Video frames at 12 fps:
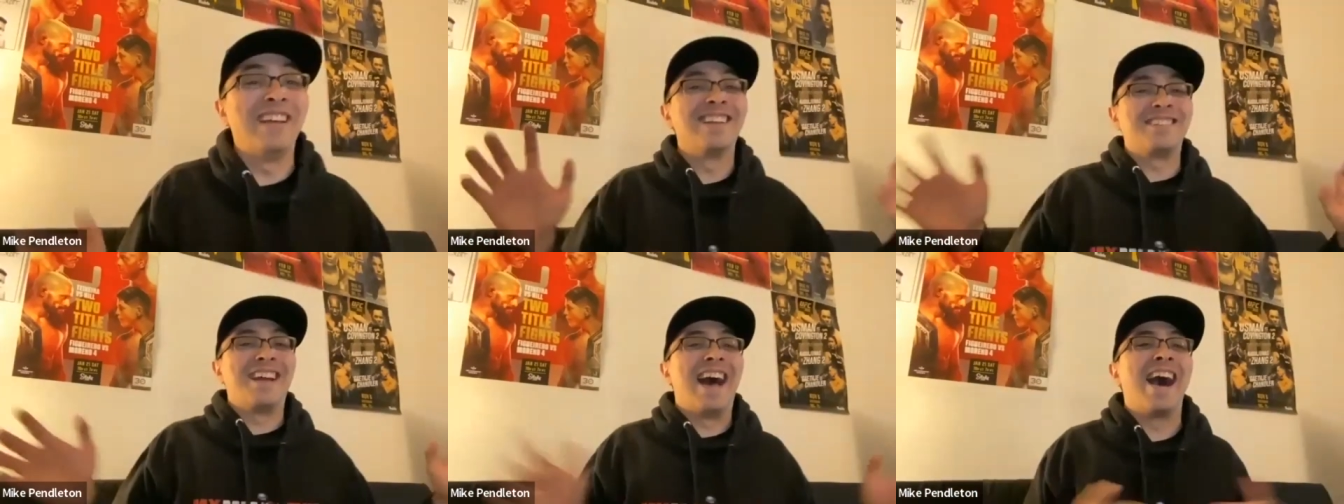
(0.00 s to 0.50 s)
uh,
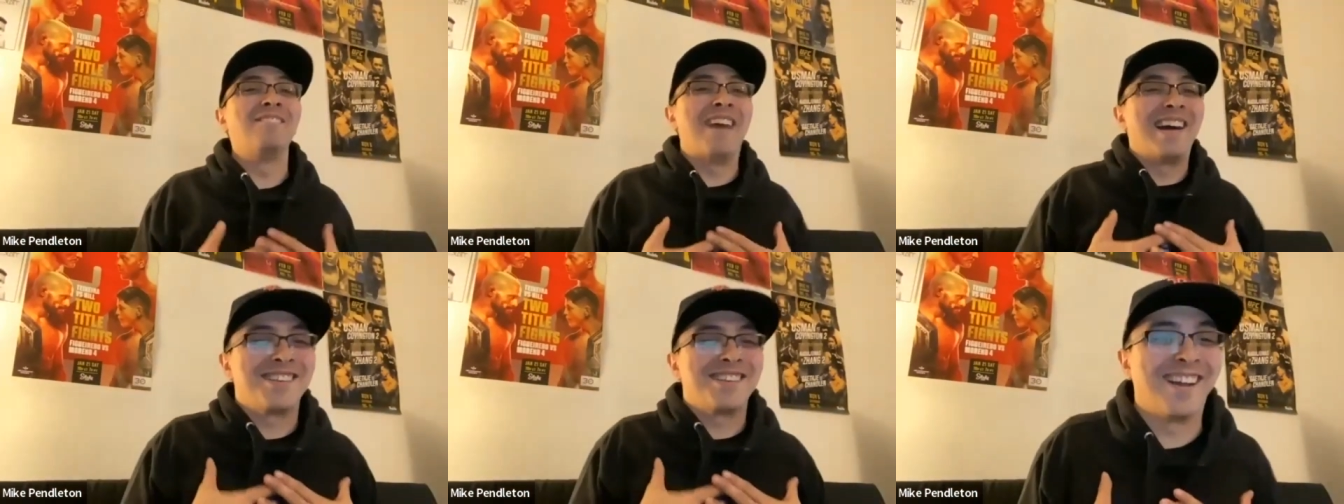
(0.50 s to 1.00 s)
listen, I'm
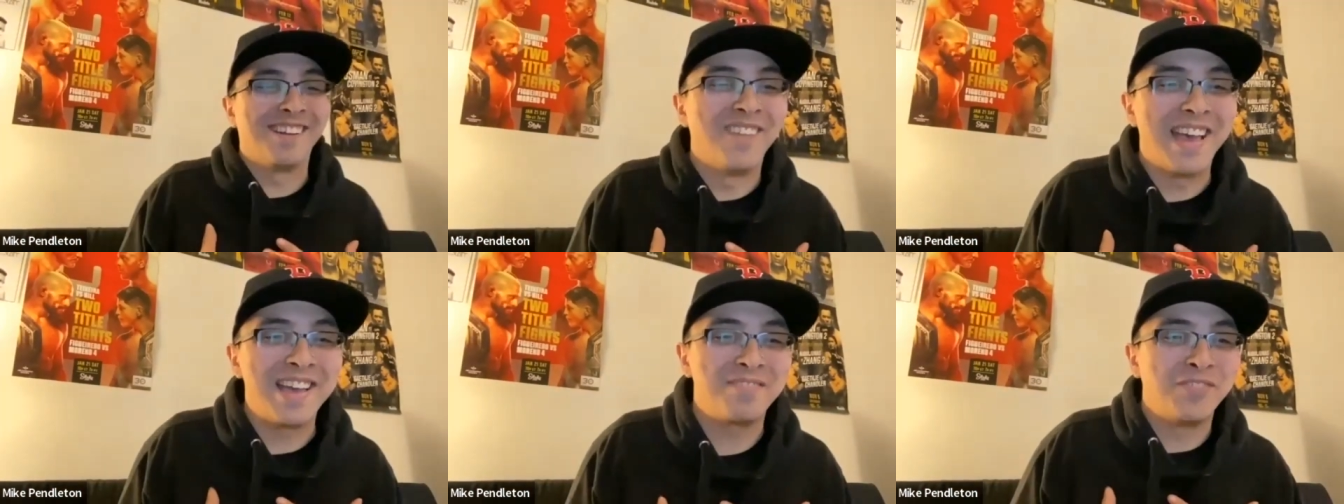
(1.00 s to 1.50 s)
not trying I'm to
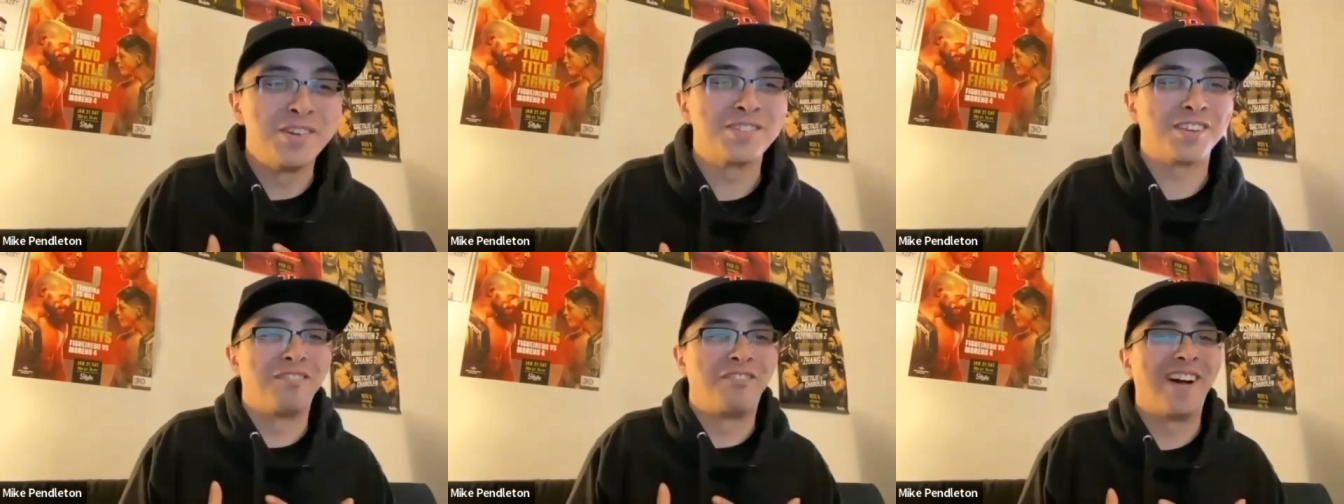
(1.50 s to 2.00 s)
make
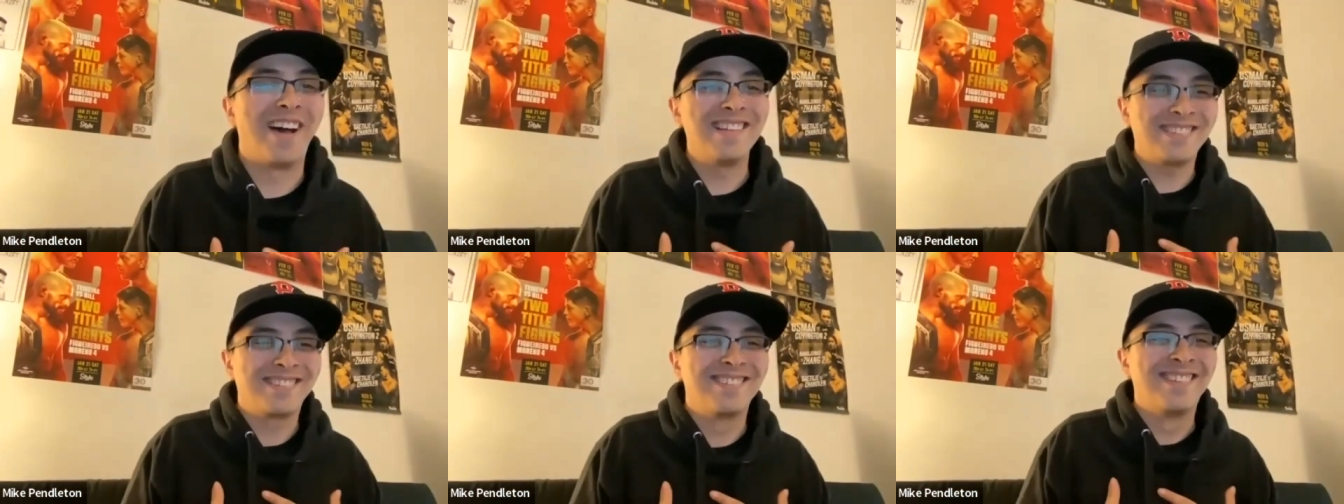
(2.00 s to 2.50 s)
future
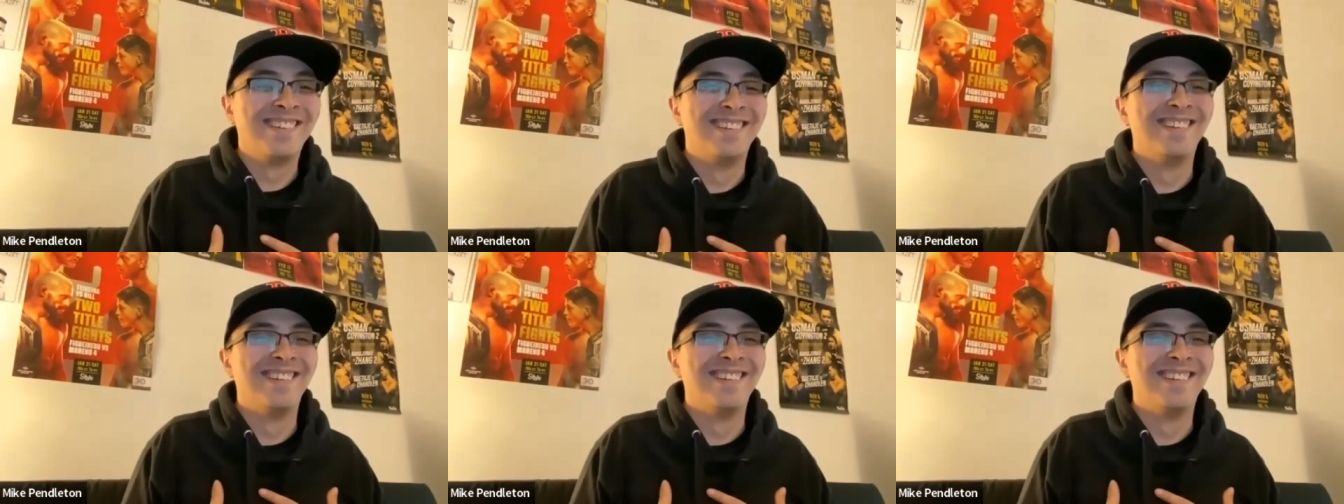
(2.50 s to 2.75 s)
fights.